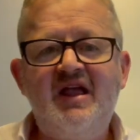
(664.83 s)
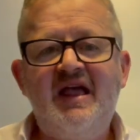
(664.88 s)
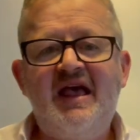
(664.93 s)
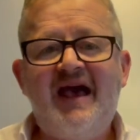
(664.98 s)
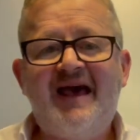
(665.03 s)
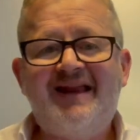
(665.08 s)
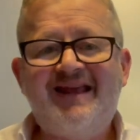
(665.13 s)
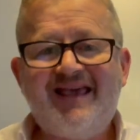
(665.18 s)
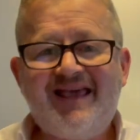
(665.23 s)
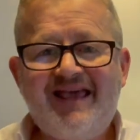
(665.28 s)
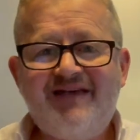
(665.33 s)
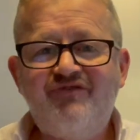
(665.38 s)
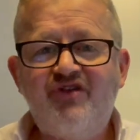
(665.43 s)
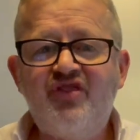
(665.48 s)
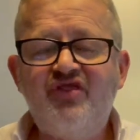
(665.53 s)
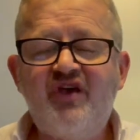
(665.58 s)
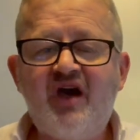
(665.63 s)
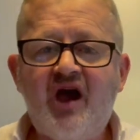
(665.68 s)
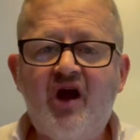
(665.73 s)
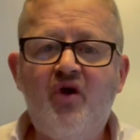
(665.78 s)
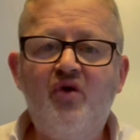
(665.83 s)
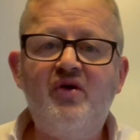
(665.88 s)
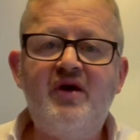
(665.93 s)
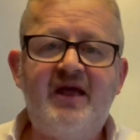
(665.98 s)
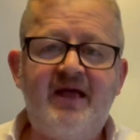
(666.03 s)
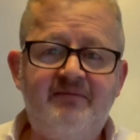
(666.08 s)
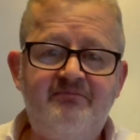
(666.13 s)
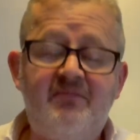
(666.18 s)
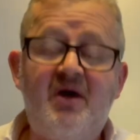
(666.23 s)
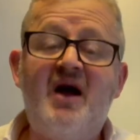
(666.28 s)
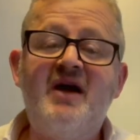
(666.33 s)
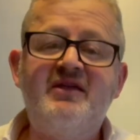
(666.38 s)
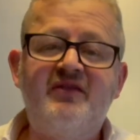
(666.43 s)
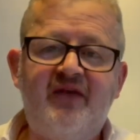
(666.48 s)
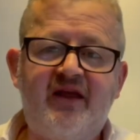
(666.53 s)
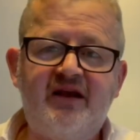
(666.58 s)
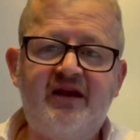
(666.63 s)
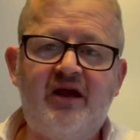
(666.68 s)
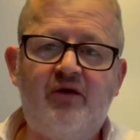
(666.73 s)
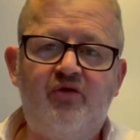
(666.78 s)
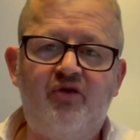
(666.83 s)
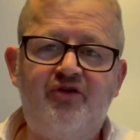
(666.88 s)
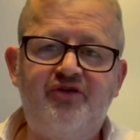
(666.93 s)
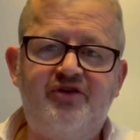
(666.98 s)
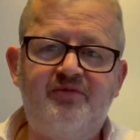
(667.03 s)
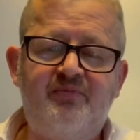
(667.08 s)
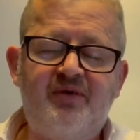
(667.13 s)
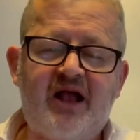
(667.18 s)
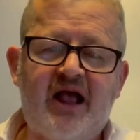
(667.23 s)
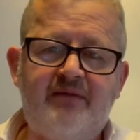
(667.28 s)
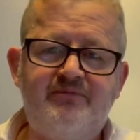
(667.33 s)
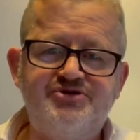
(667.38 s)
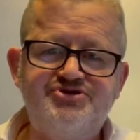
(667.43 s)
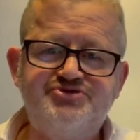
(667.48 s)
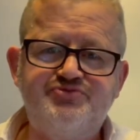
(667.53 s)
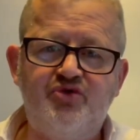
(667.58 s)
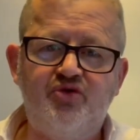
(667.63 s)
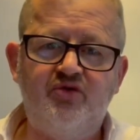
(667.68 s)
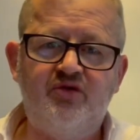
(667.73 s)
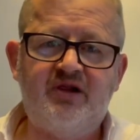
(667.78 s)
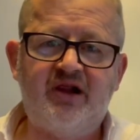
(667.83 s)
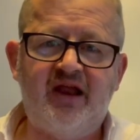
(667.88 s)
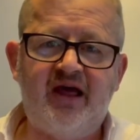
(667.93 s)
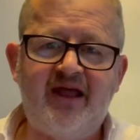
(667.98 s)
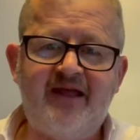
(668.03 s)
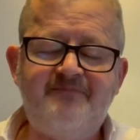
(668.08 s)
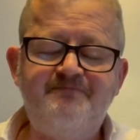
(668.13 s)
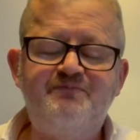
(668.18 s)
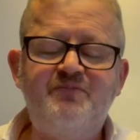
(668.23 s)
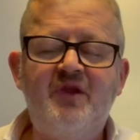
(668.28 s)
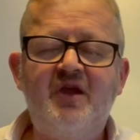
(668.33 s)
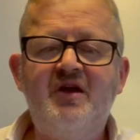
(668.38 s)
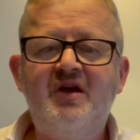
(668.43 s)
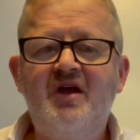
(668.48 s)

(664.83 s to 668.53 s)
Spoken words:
And even though it might then go on to become a small claim,